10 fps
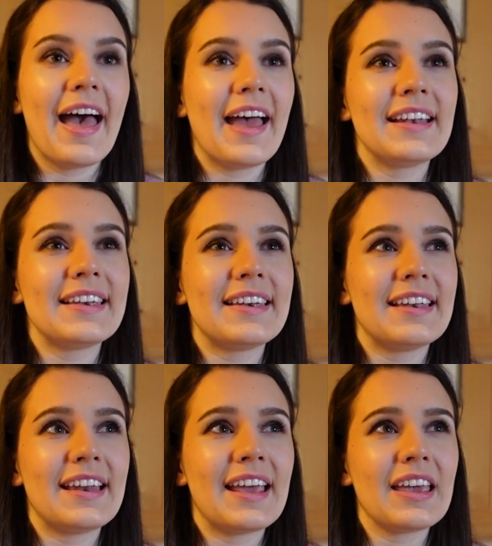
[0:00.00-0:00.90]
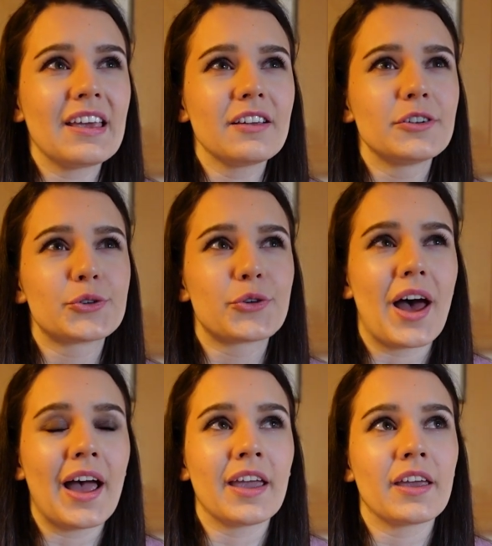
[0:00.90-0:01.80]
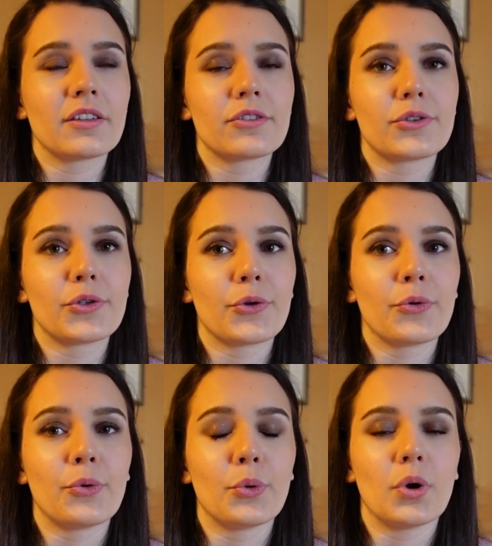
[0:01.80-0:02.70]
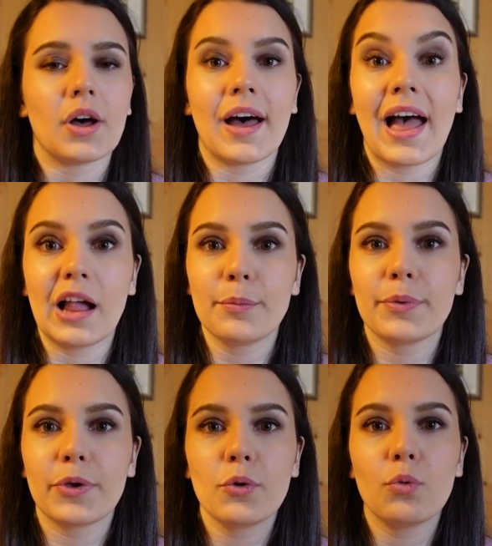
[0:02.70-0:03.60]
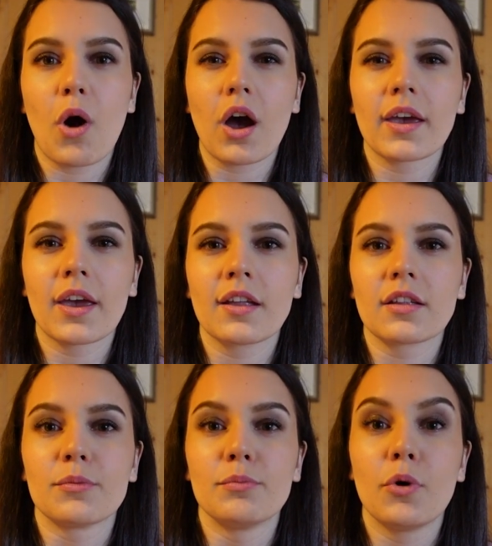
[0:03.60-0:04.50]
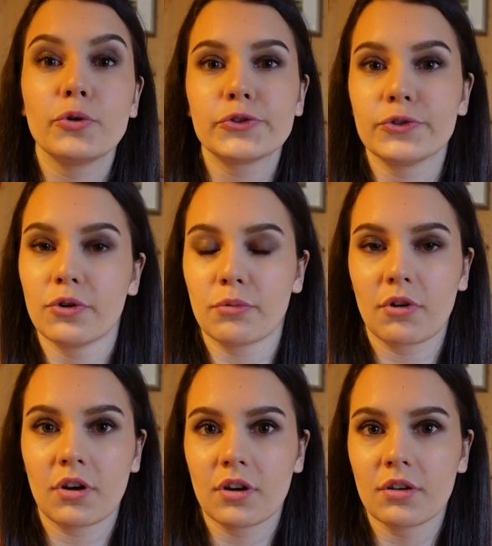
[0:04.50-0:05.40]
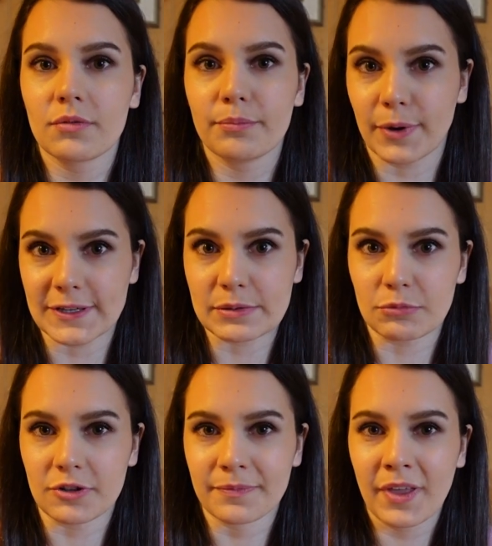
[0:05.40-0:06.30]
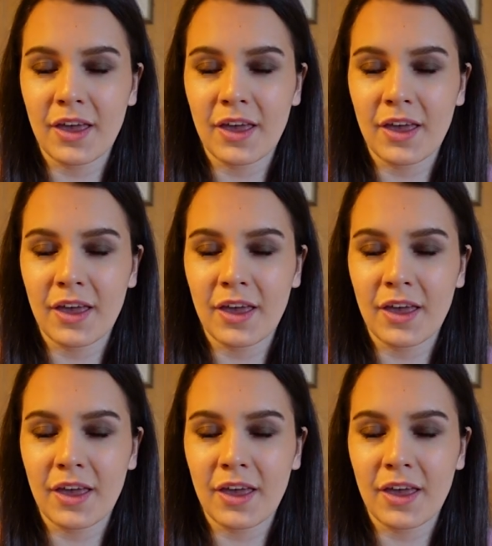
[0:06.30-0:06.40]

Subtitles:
and they try to help you walking the most normal possible.